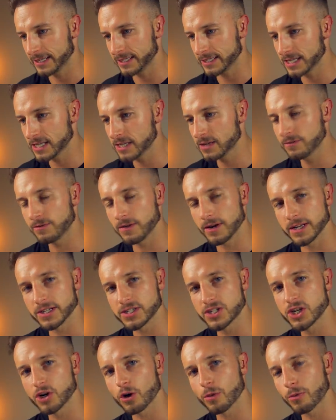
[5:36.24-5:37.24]
even
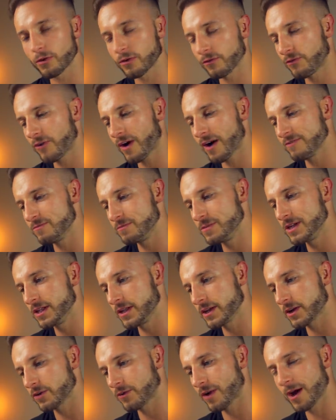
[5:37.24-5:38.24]
0.5
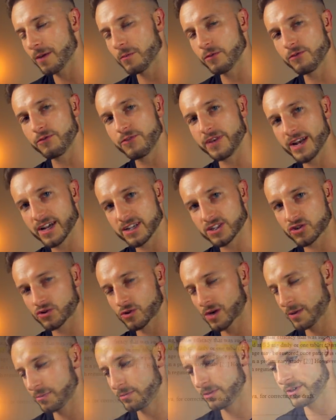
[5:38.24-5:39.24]
milligram of
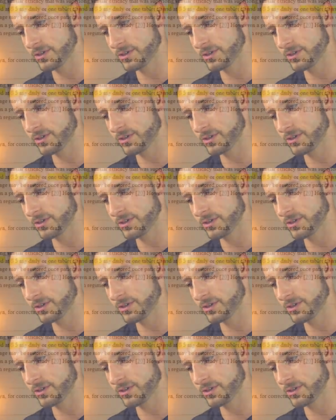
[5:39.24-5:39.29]
finasteride per